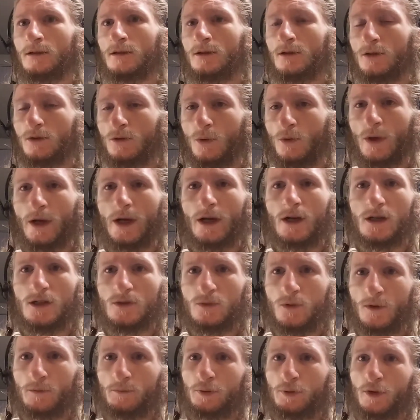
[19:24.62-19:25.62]
lawyers
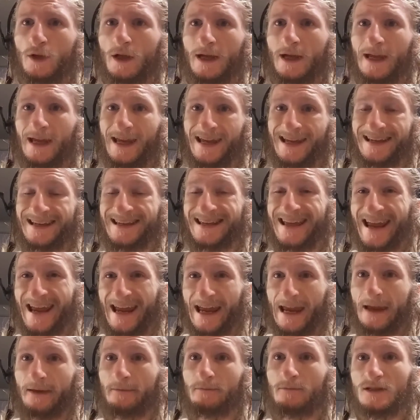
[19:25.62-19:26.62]
were playing
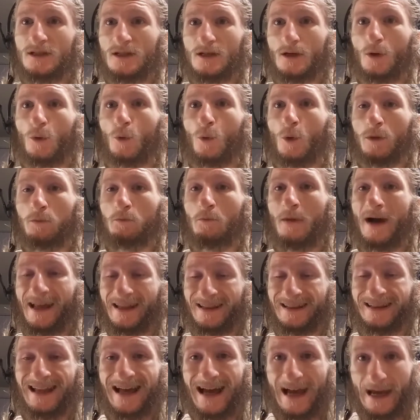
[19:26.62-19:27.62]
games with my
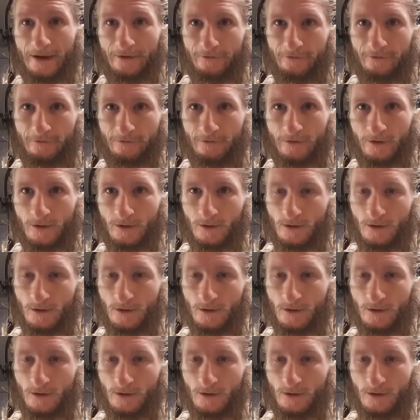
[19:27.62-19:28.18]
life.